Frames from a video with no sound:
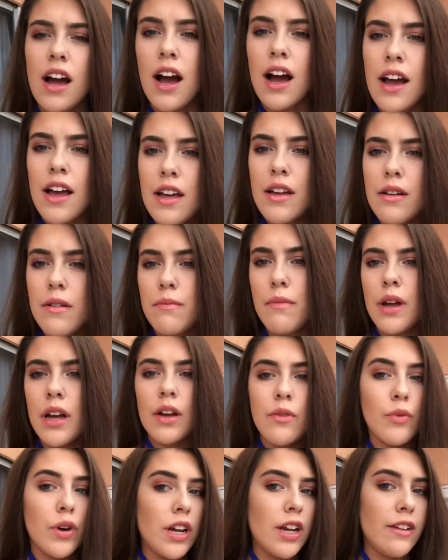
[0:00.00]
I am
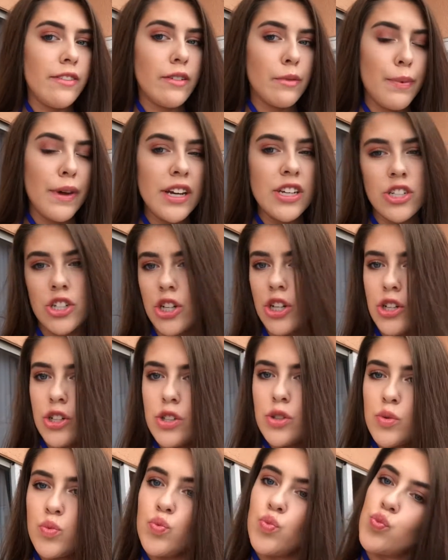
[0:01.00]
ready for
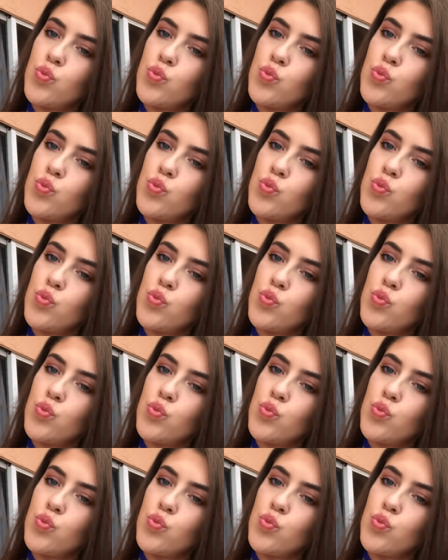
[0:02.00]
pictures.